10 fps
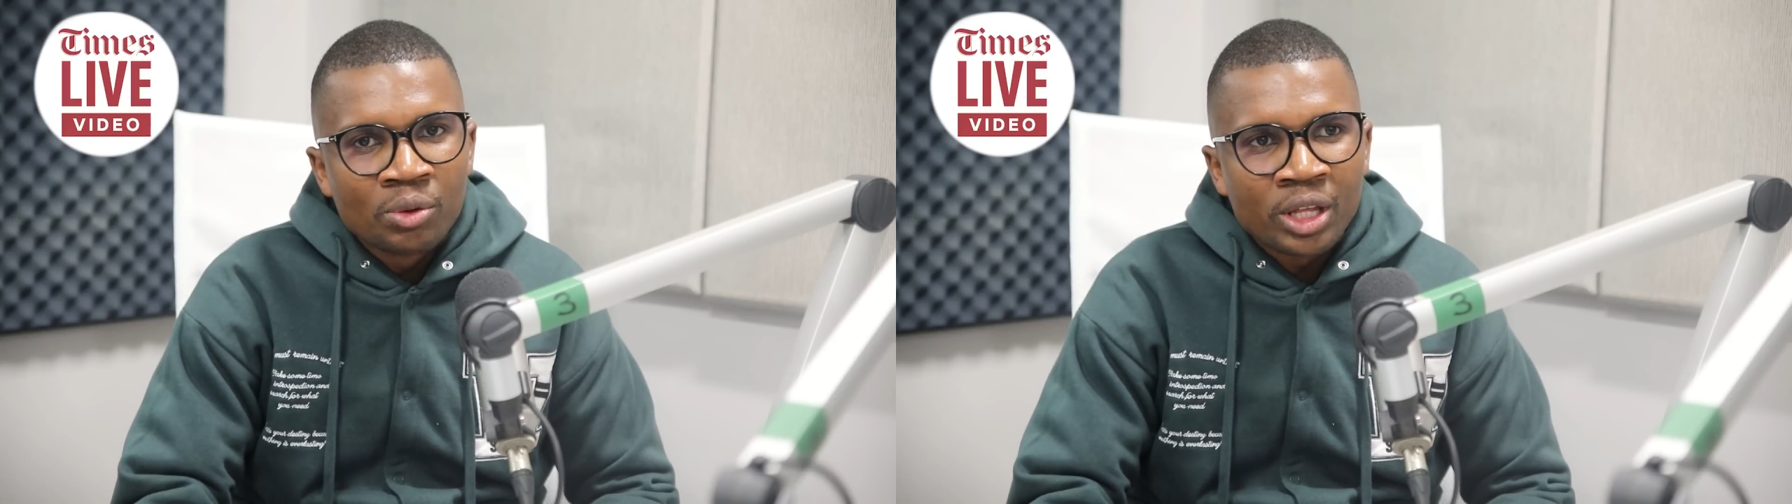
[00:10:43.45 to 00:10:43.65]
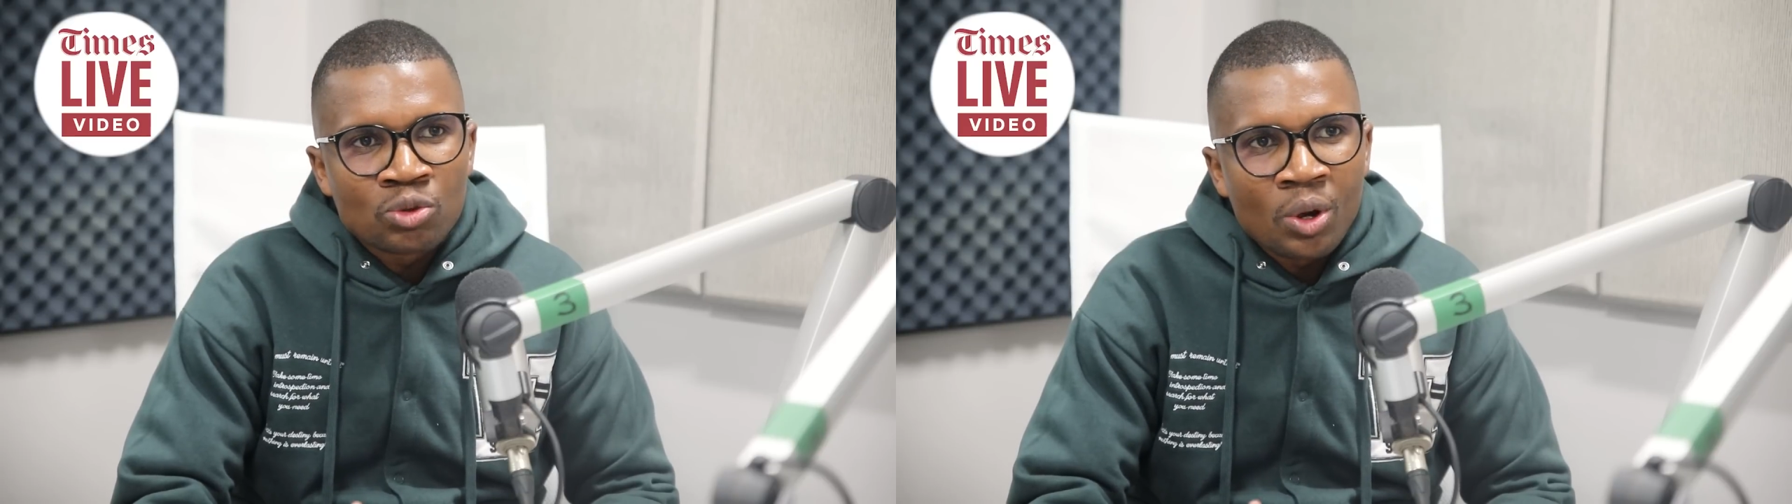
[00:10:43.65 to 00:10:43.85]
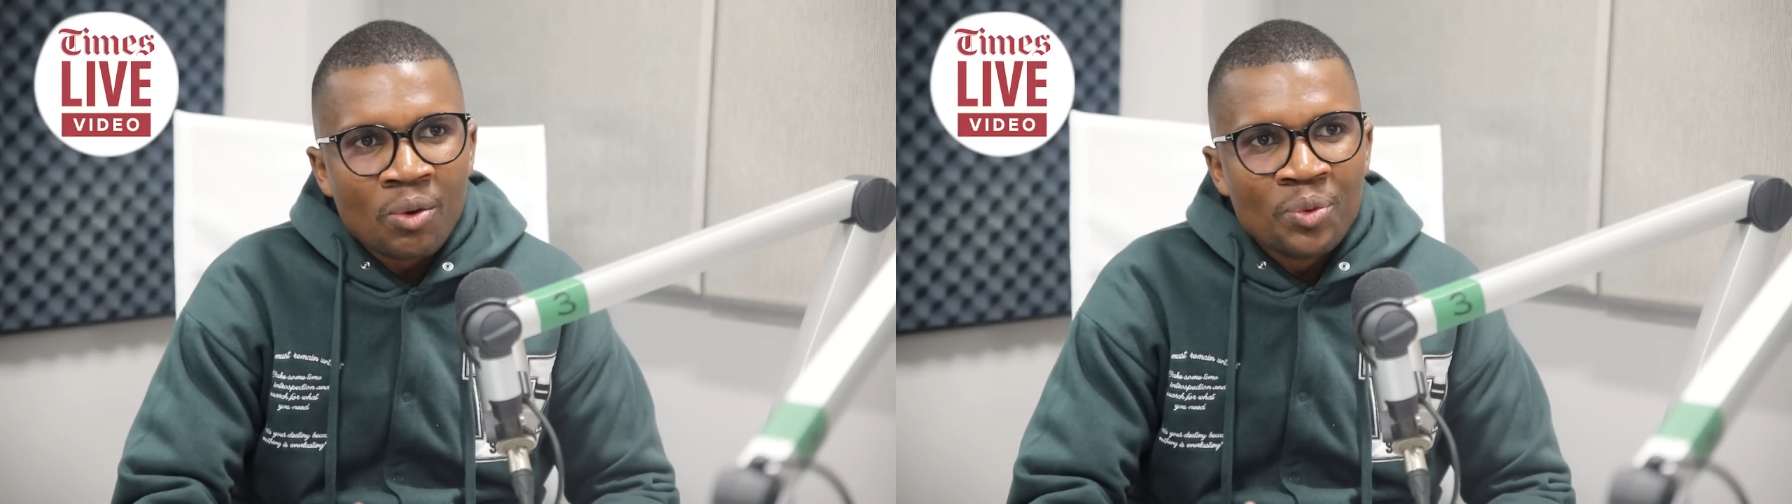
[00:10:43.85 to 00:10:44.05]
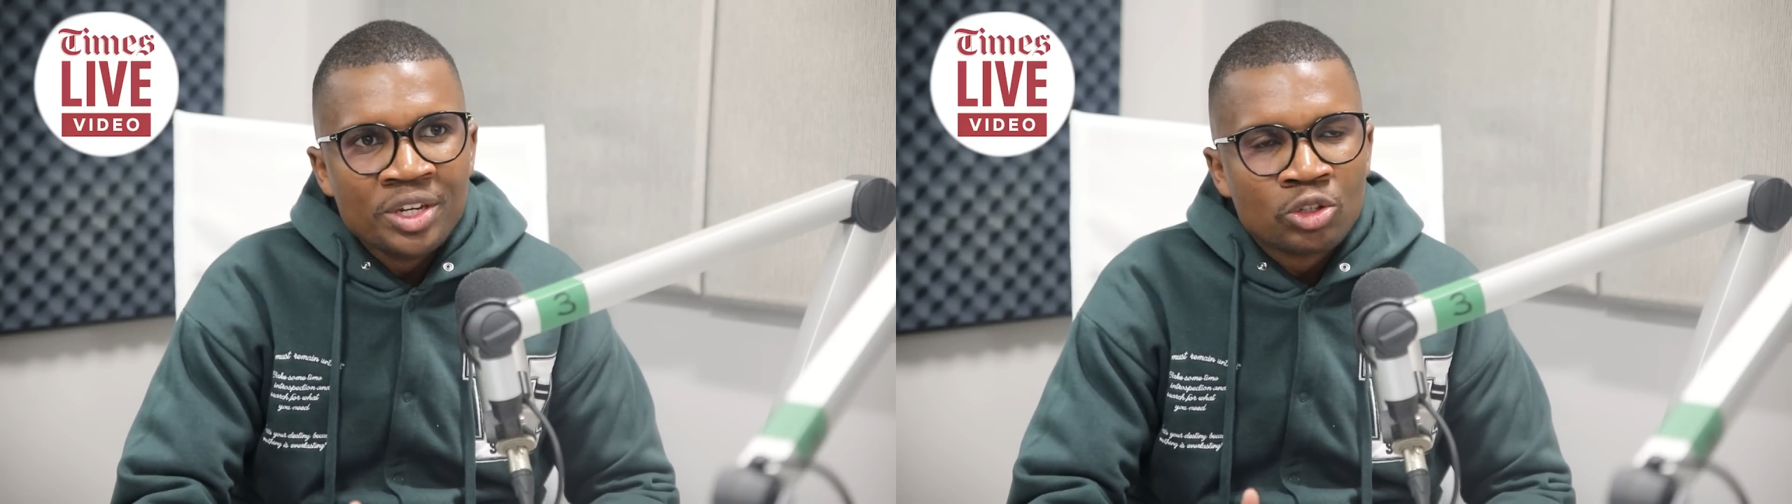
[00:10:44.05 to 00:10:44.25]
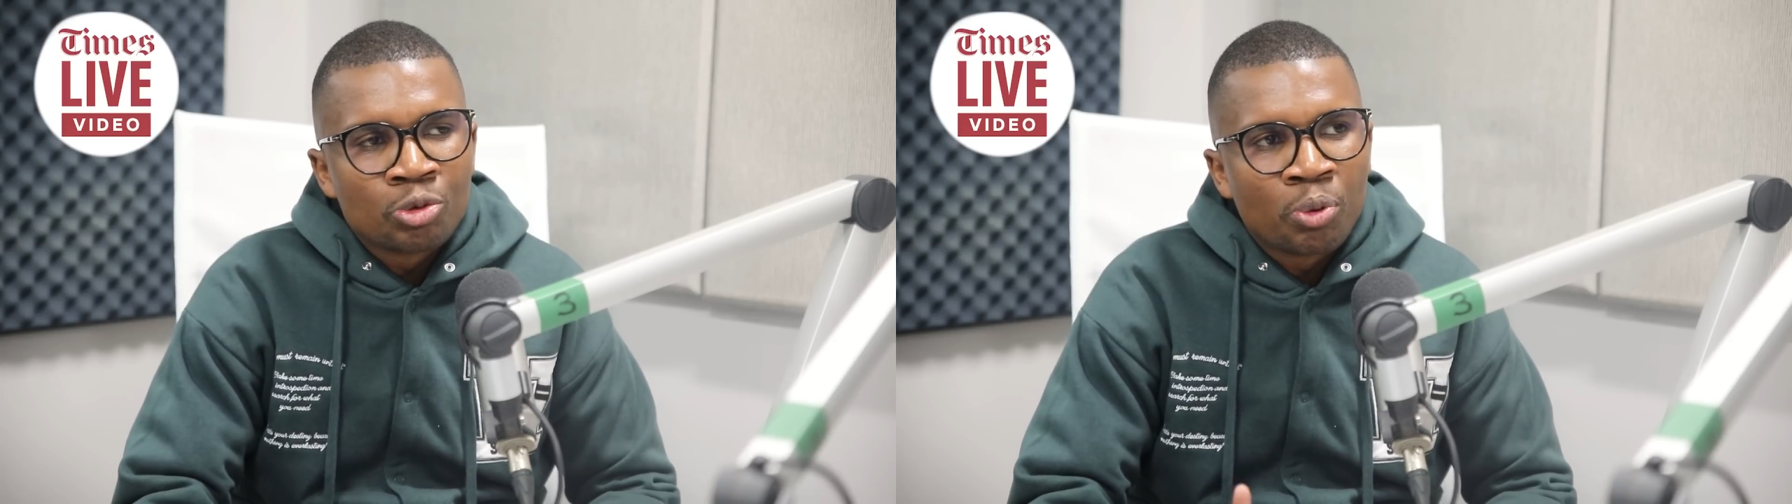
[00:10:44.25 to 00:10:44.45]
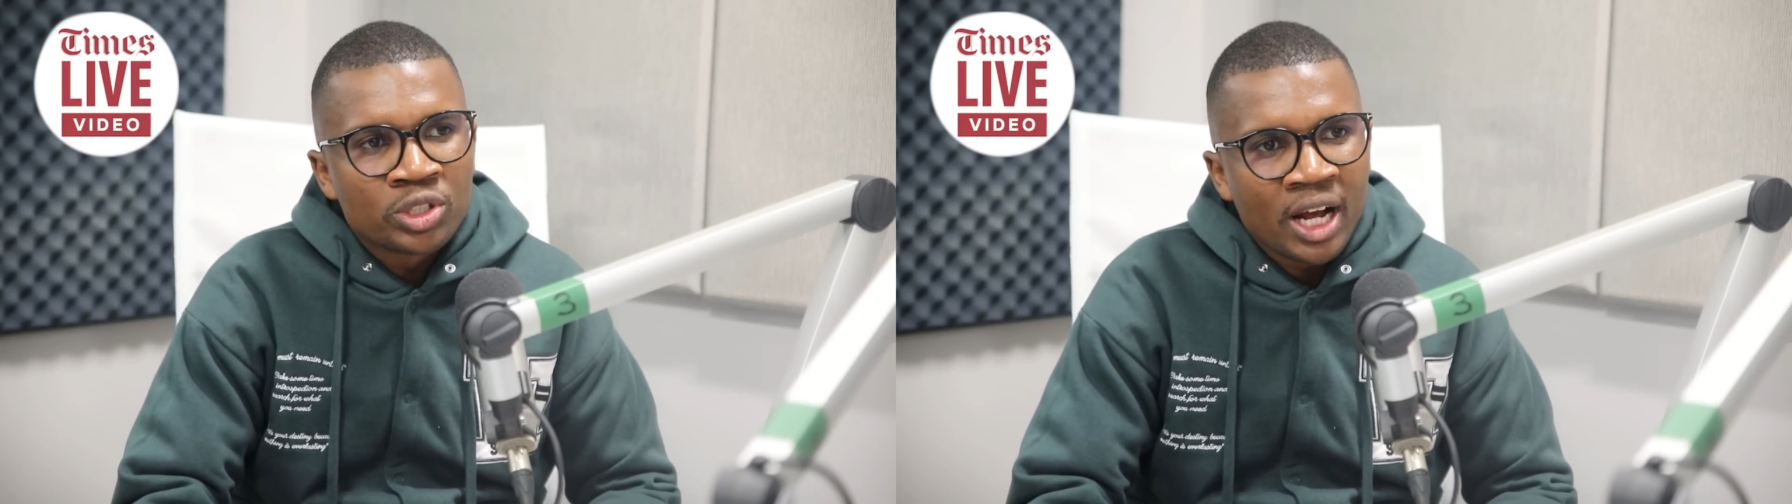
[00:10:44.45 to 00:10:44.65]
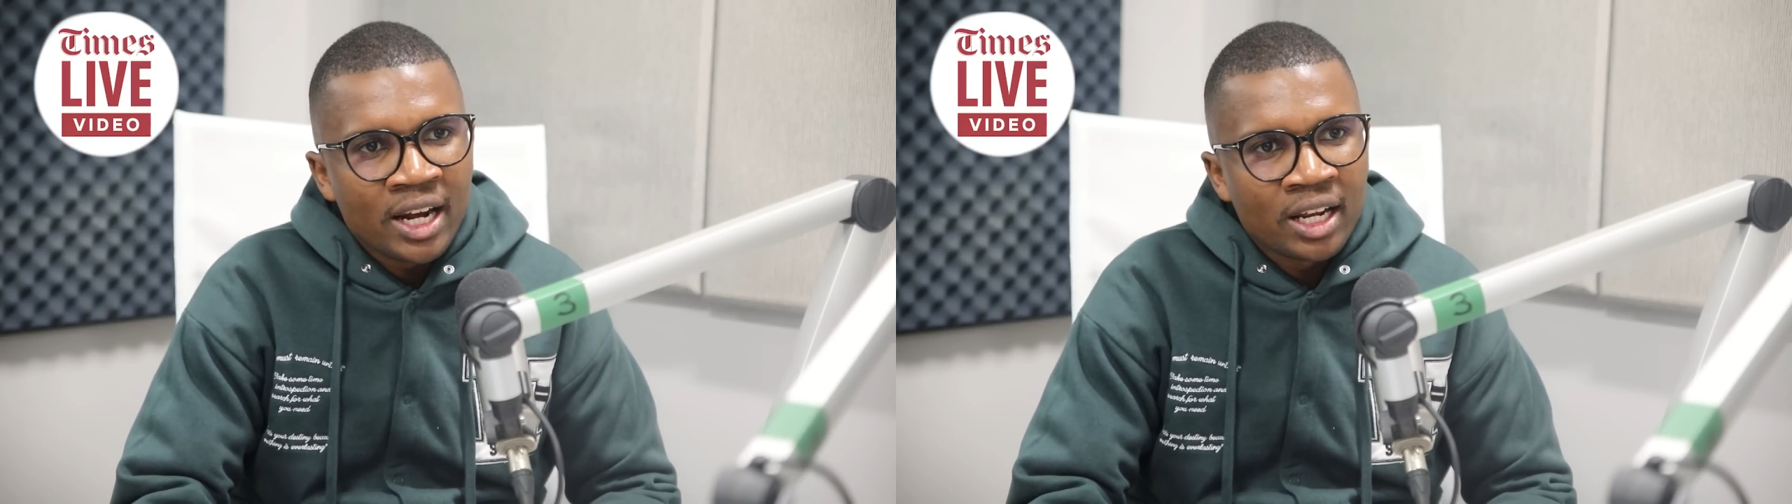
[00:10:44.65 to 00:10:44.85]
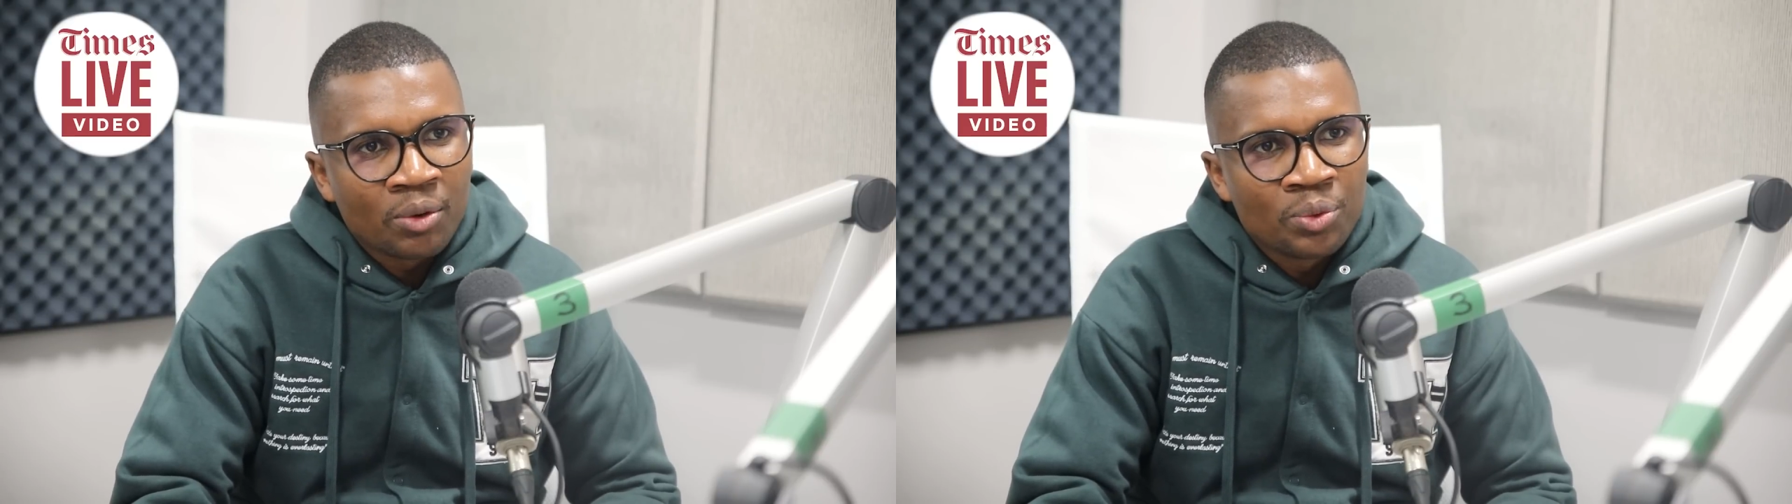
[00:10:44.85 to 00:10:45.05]
That's why we need to push
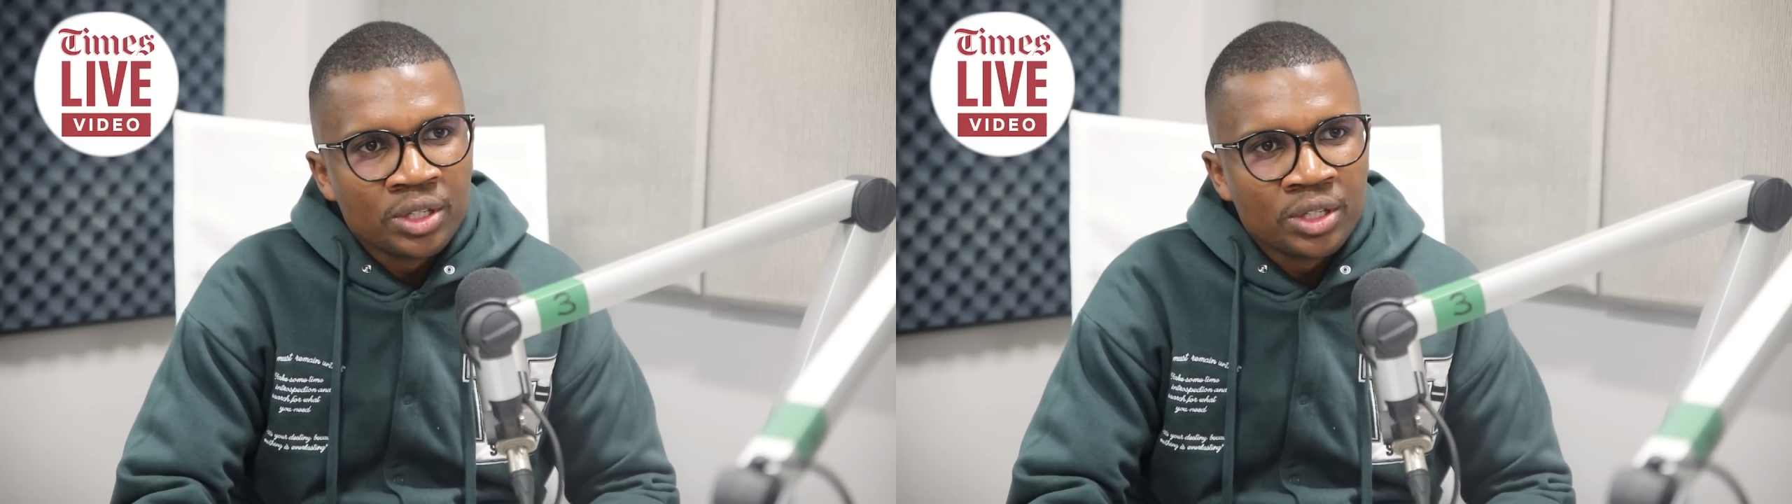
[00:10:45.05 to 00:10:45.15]
harder.